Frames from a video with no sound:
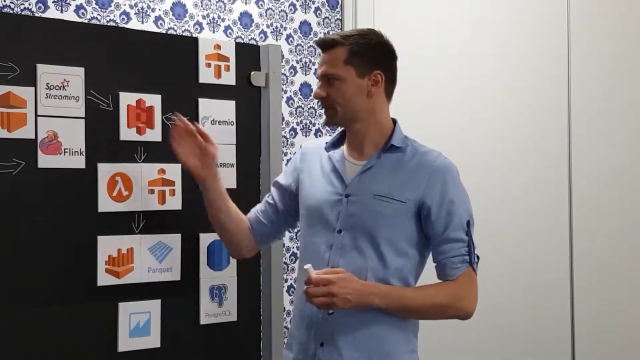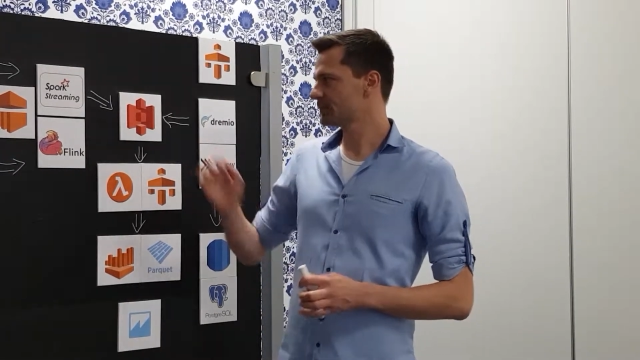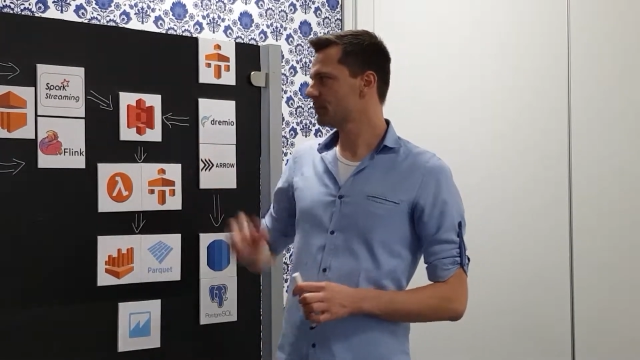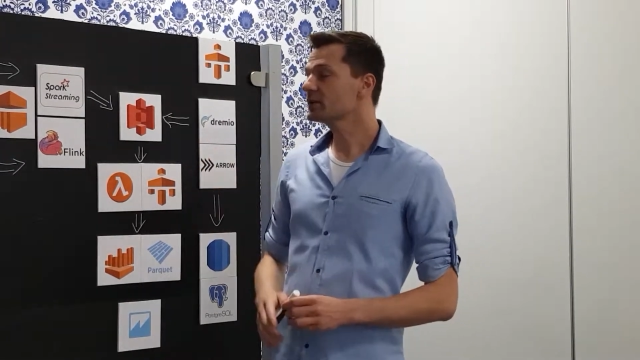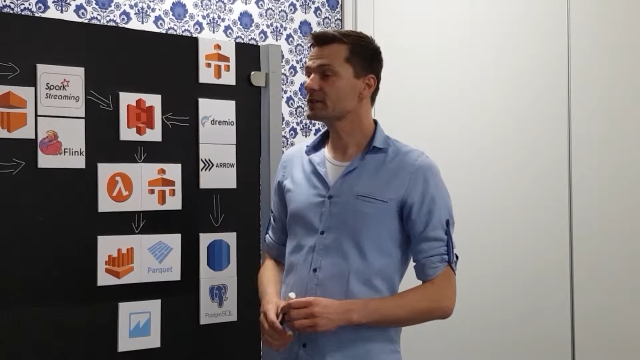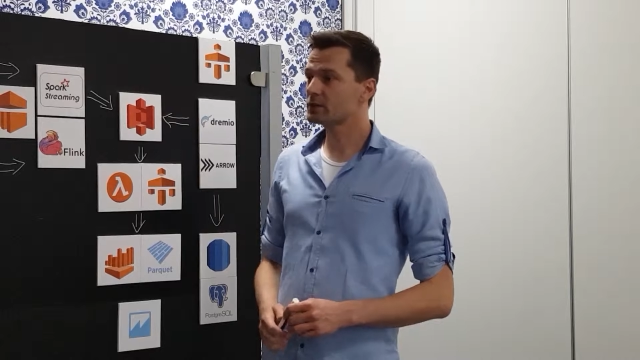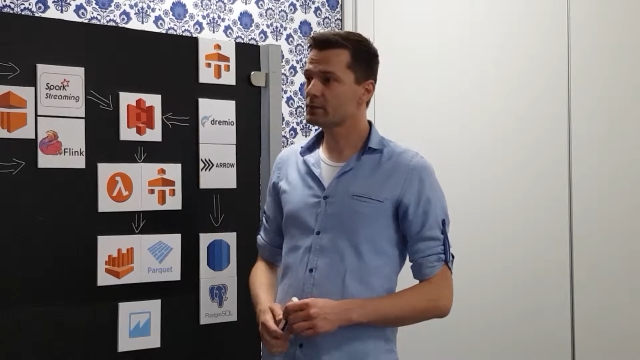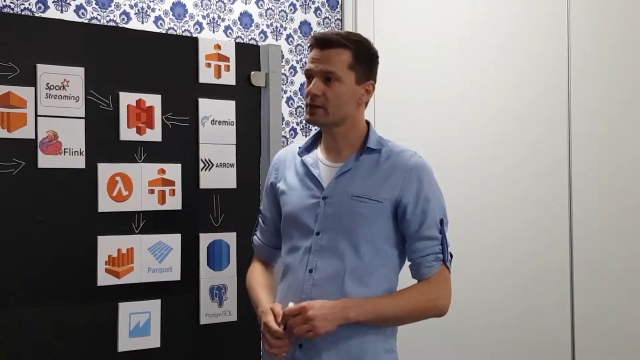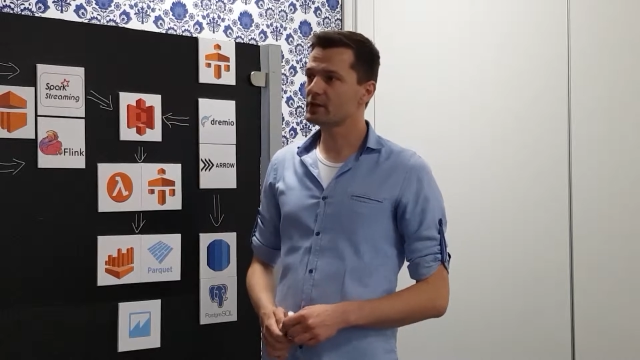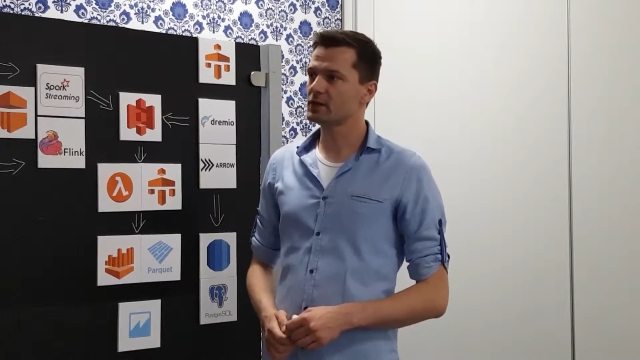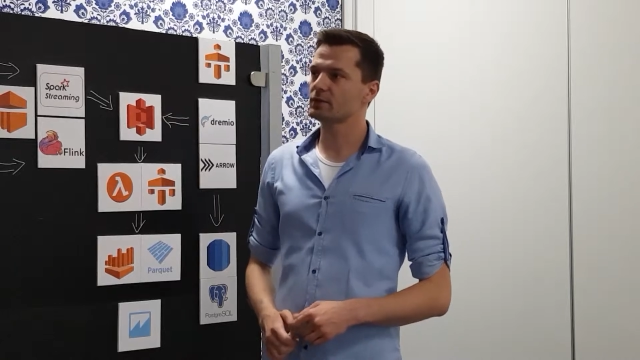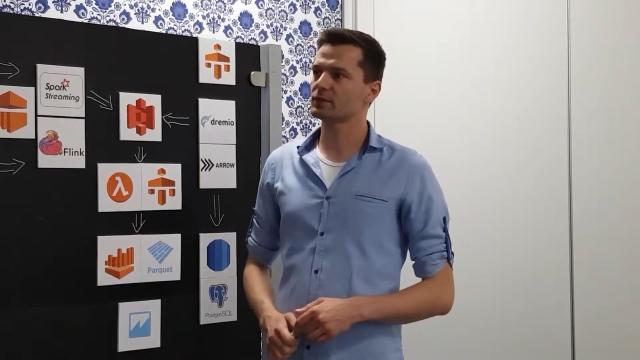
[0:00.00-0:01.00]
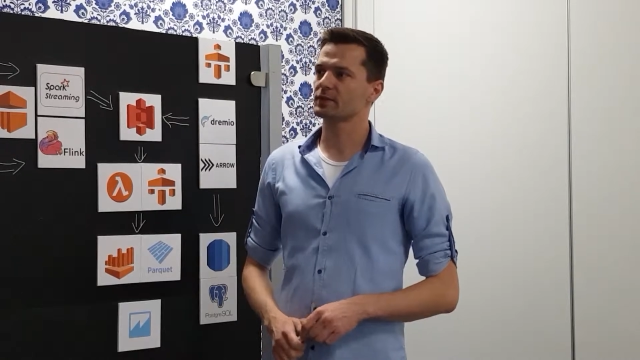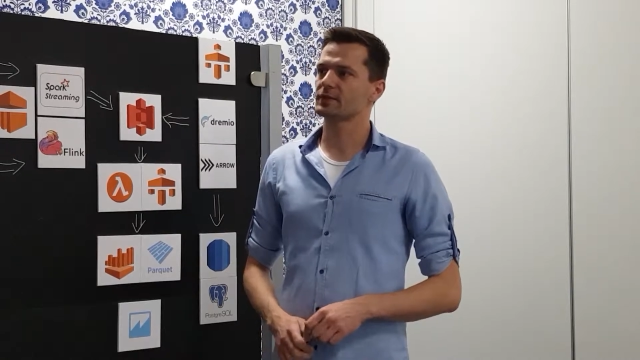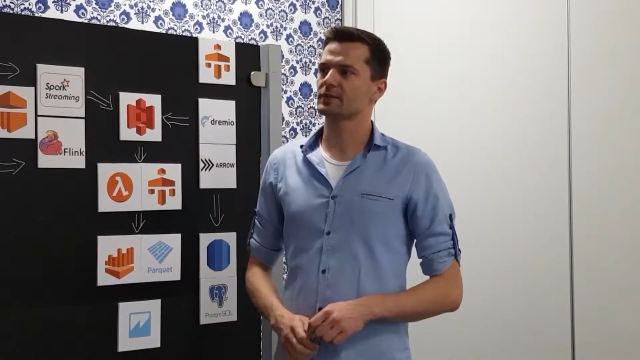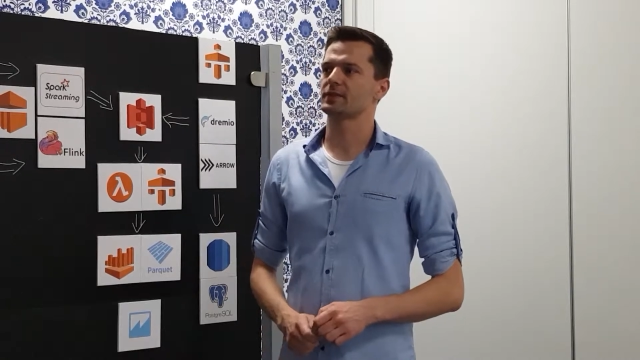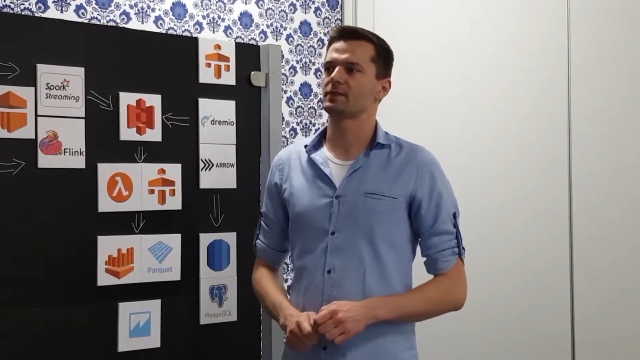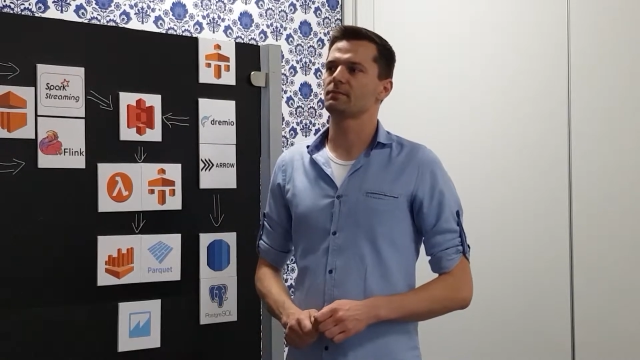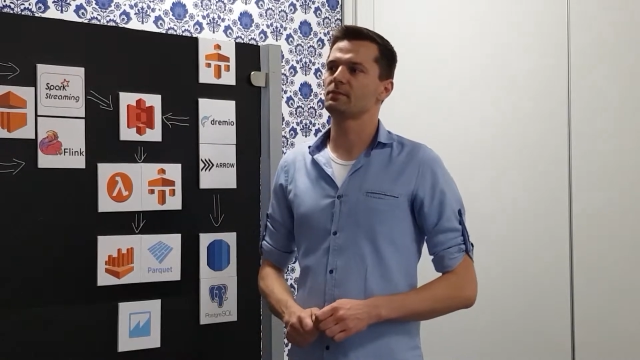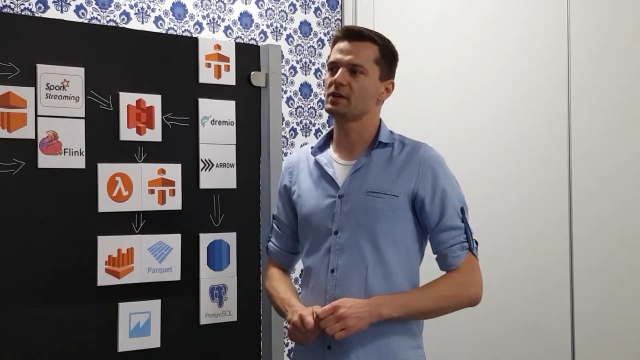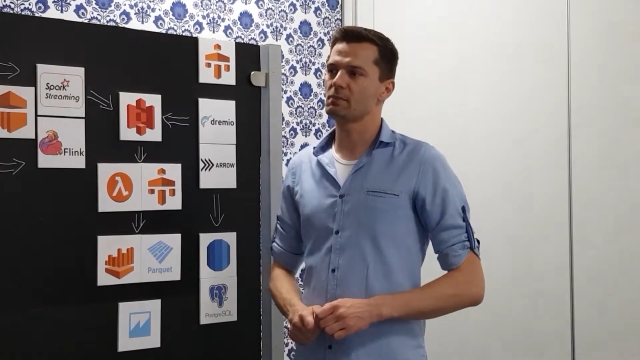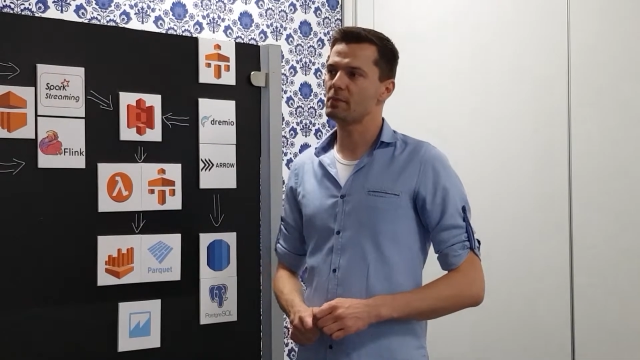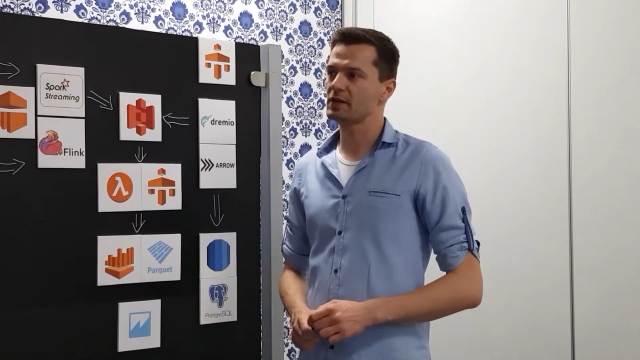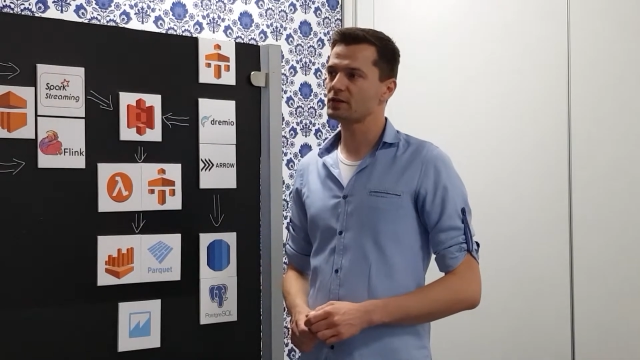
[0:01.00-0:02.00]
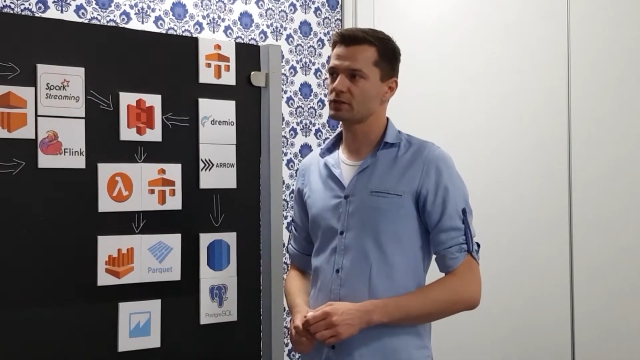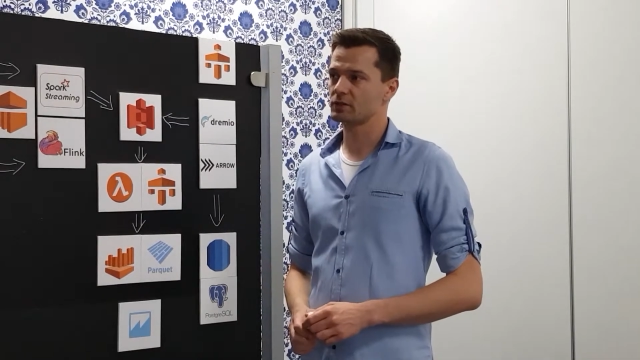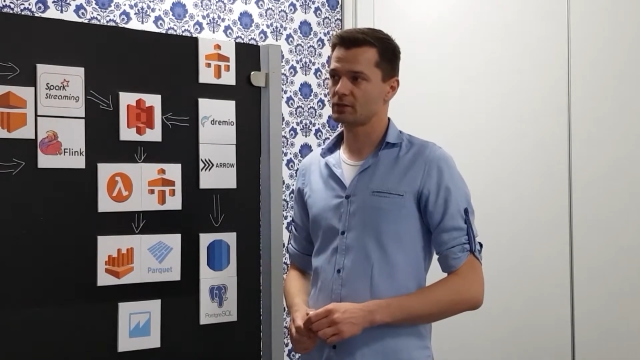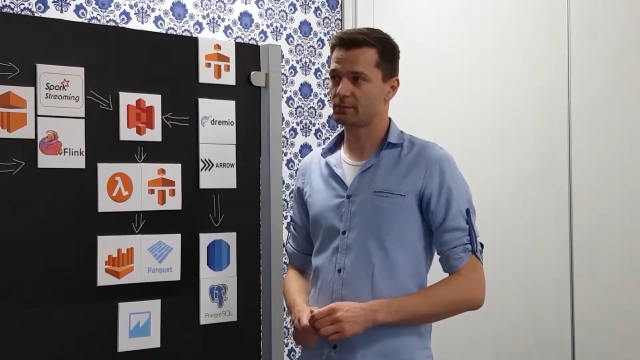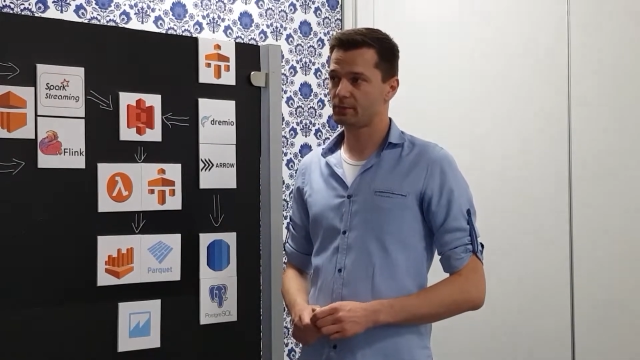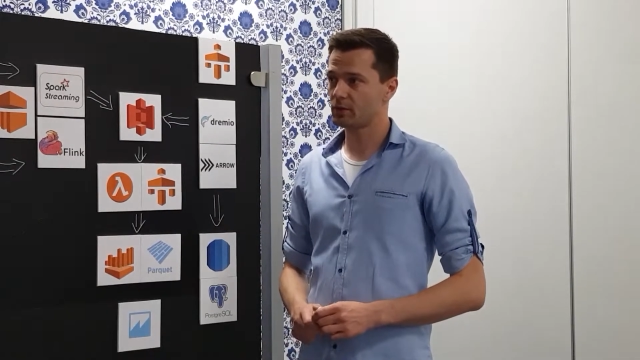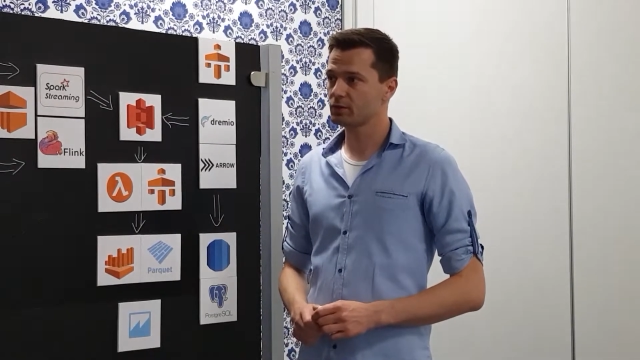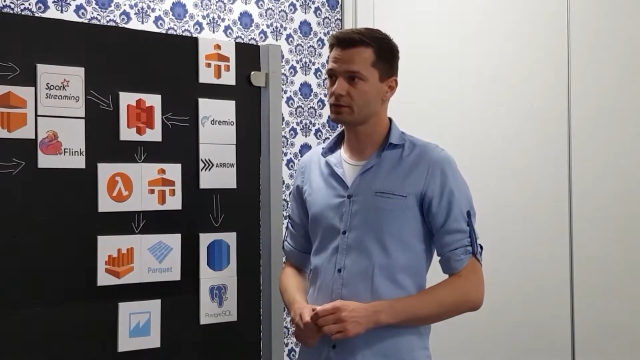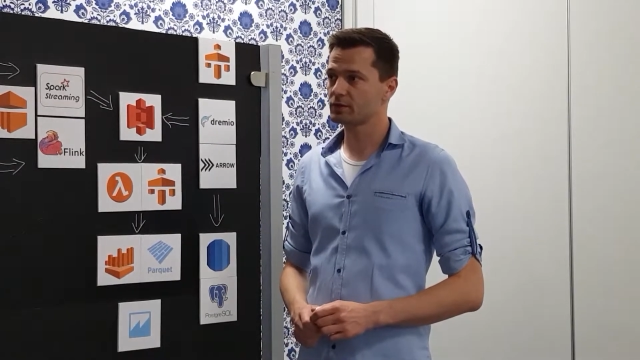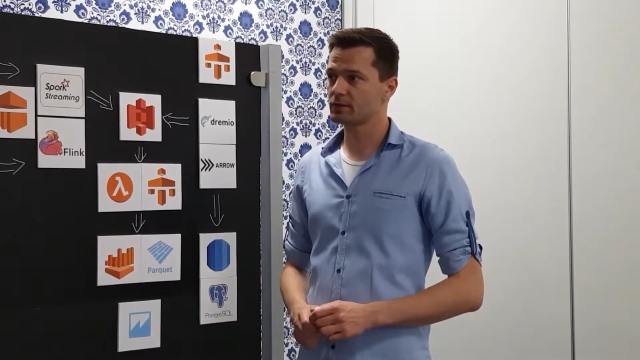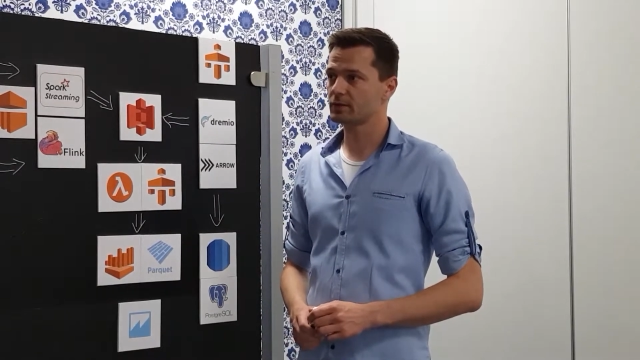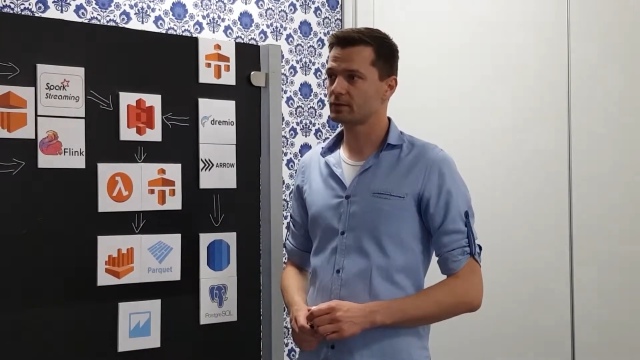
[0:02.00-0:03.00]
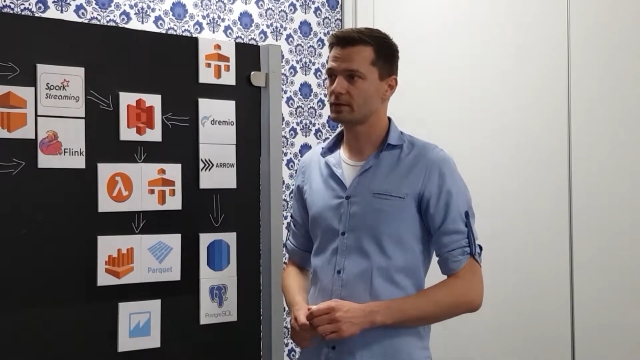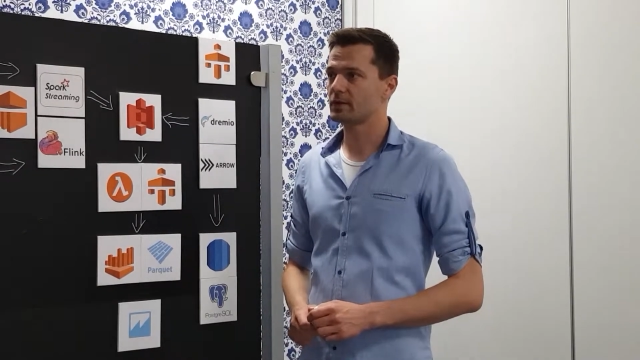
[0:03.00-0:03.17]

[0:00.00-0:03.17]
Spark Streaming uses mini-batch approach,